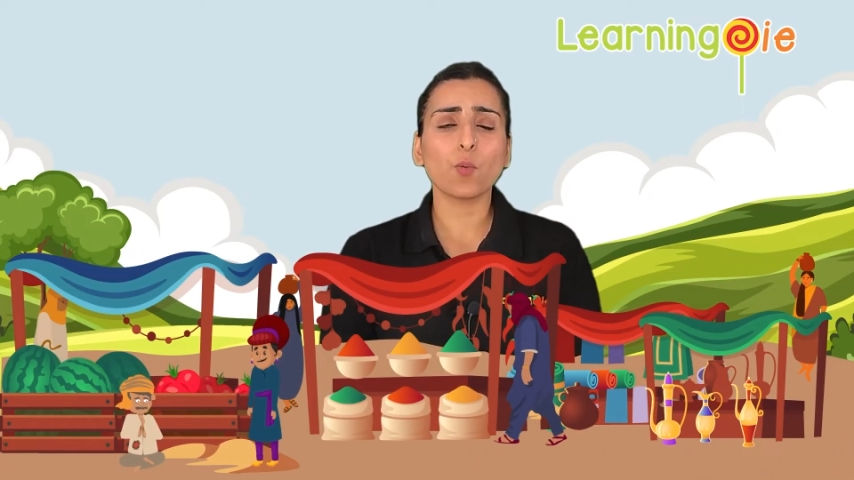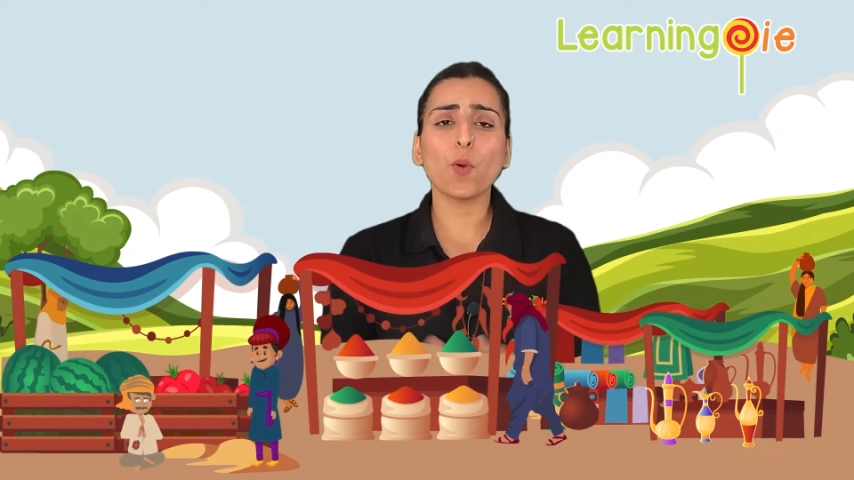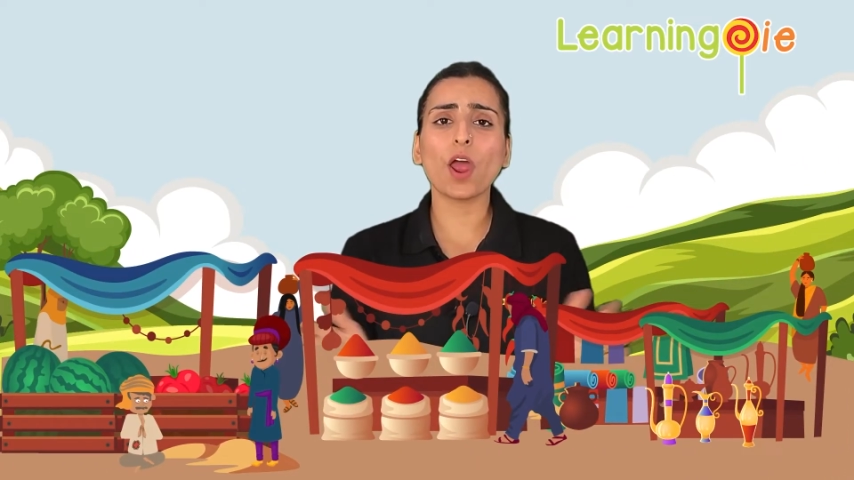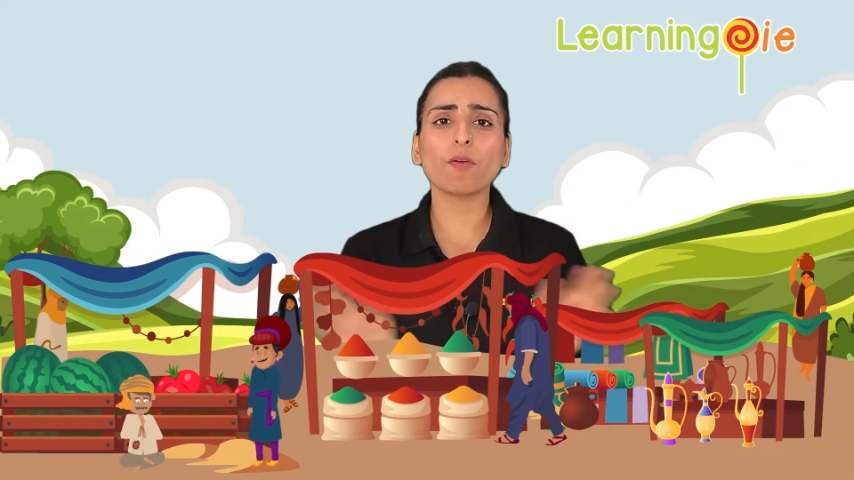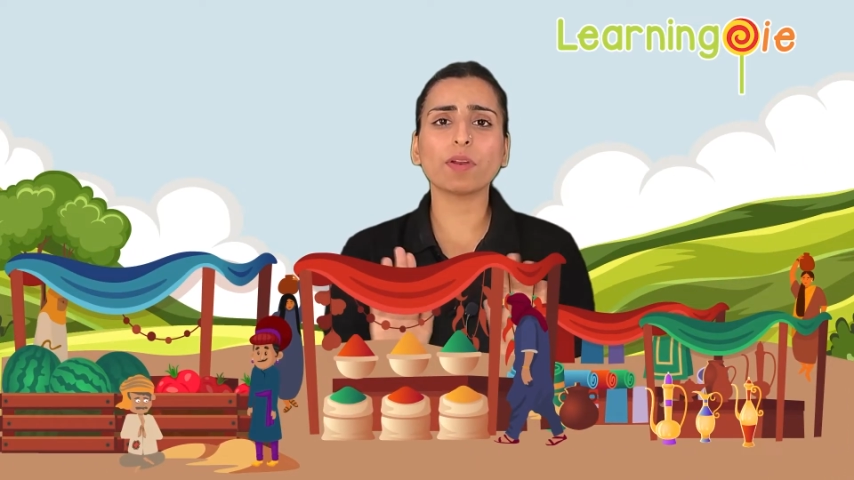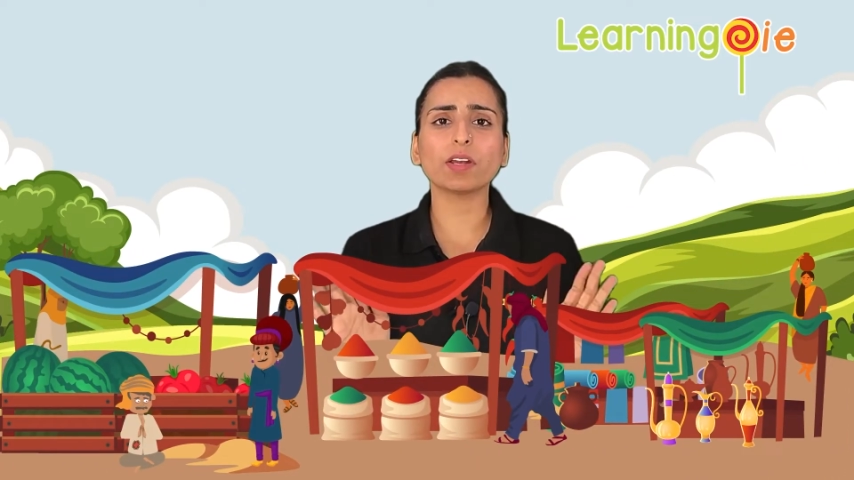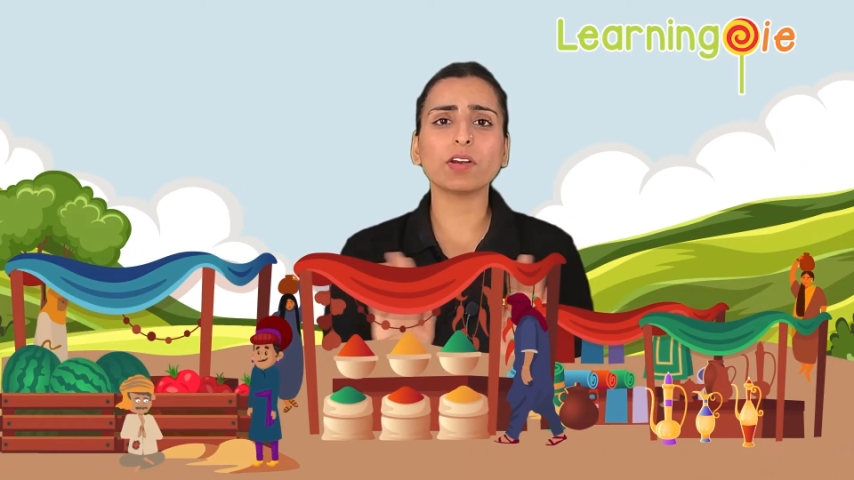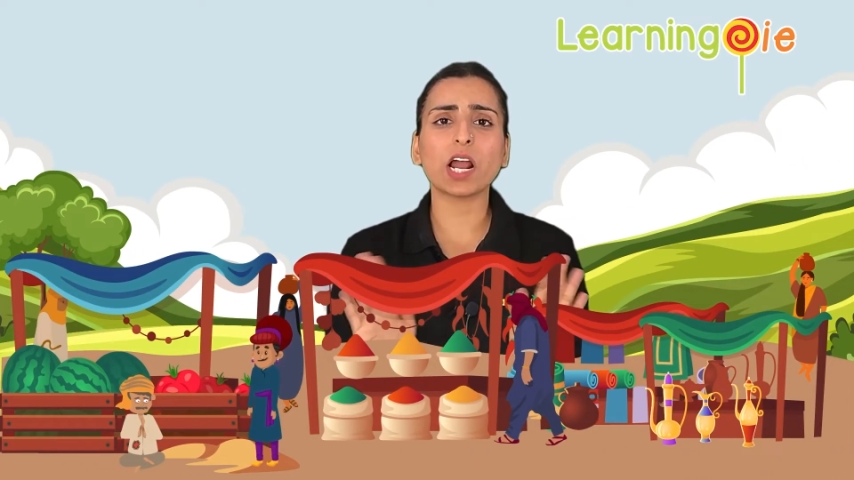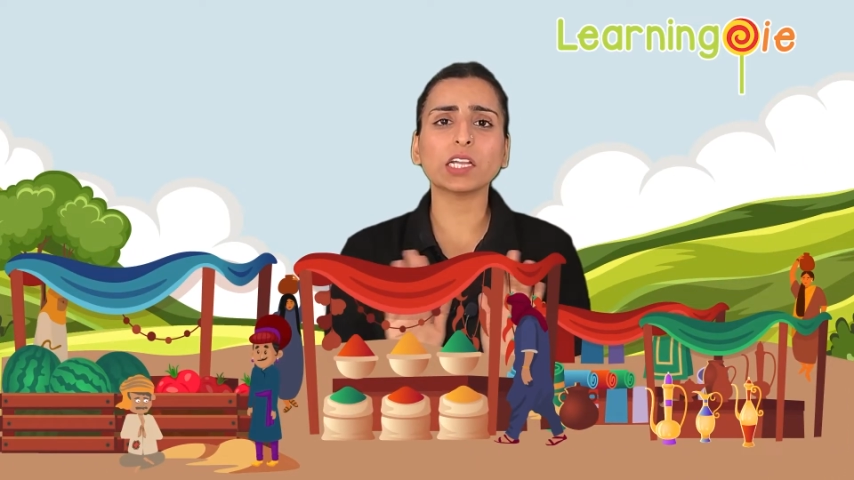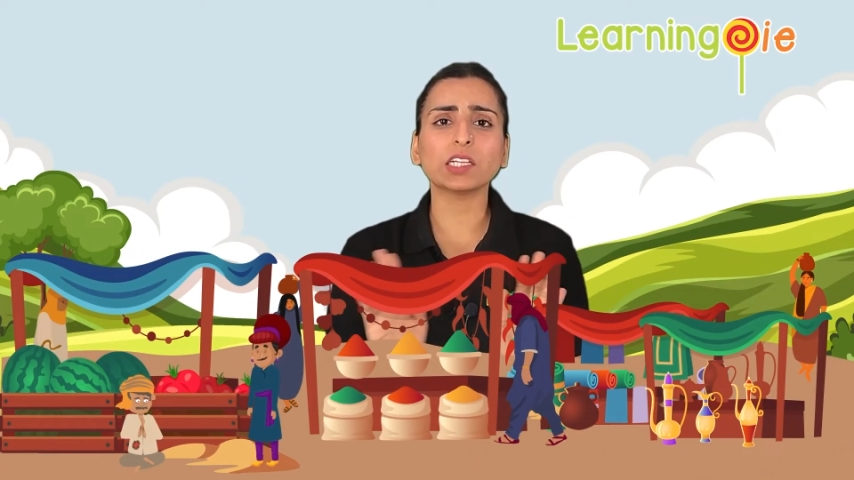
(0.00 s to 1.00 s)
wearing
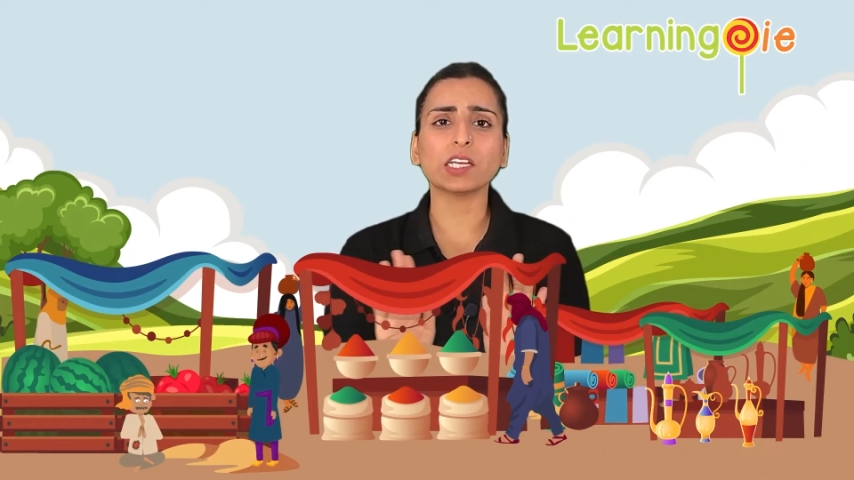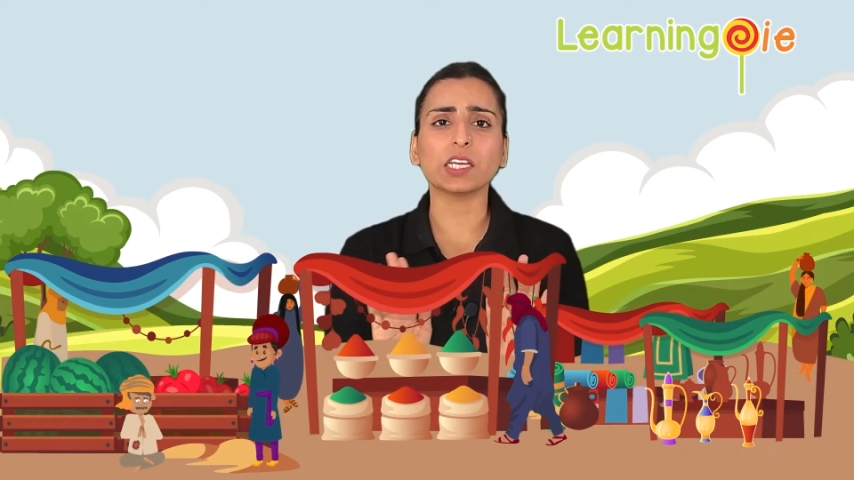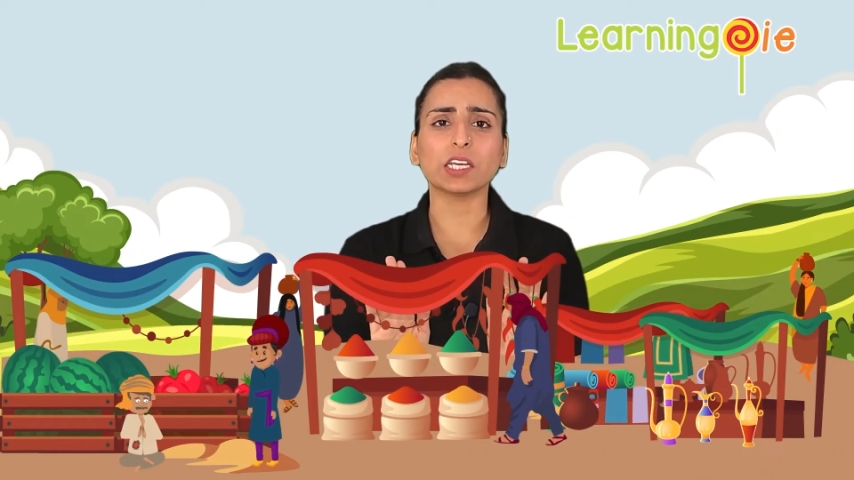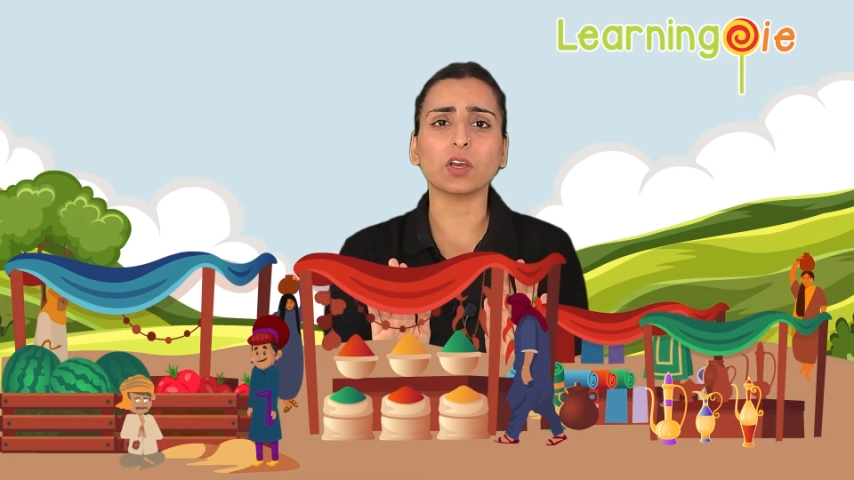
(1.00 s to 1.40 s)
nothing